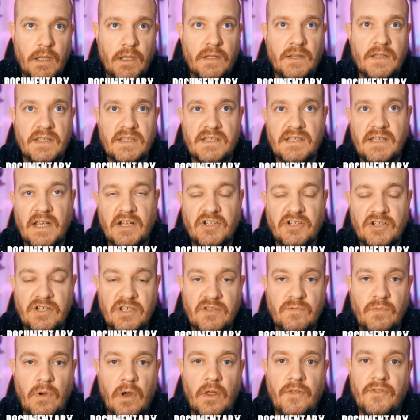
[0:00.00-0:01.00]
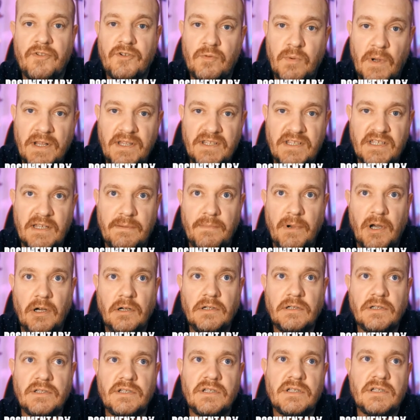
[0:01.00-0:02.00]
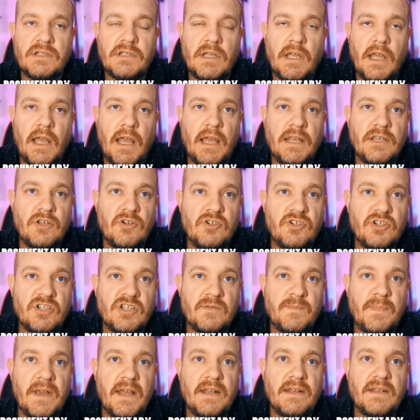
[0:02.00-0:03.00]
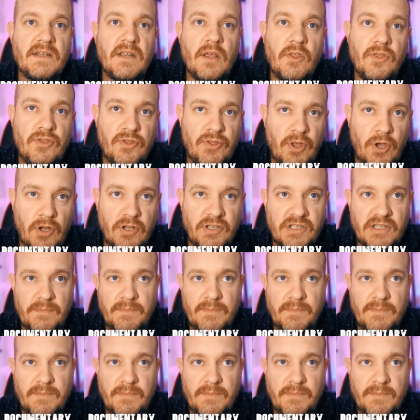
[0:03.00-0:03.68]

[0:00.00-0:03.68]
This section is worth 20 marks, and you should spend 30